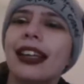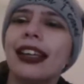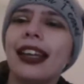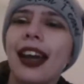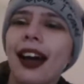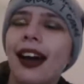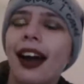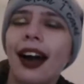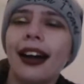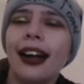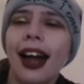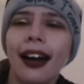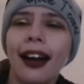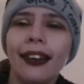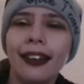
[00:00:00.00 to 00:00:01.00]
yeah, I
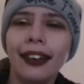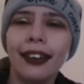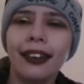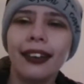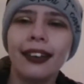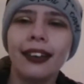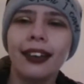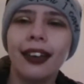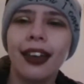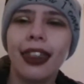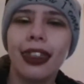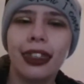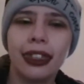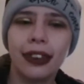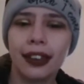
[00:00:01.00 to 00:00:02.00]
highlighted
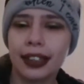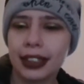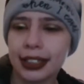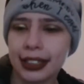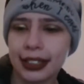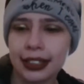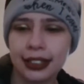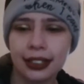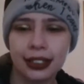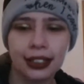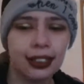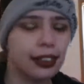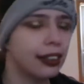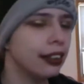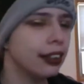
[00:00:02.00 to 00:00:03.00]
this
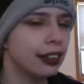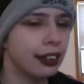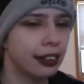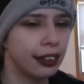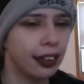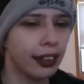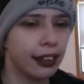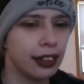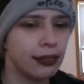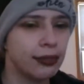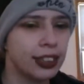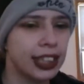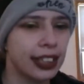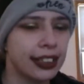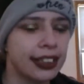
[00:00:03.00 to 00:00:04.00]
like
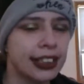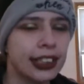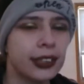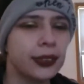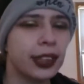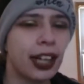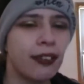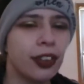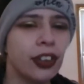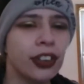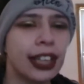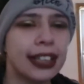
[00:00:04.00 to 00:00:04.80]
sentence or whatever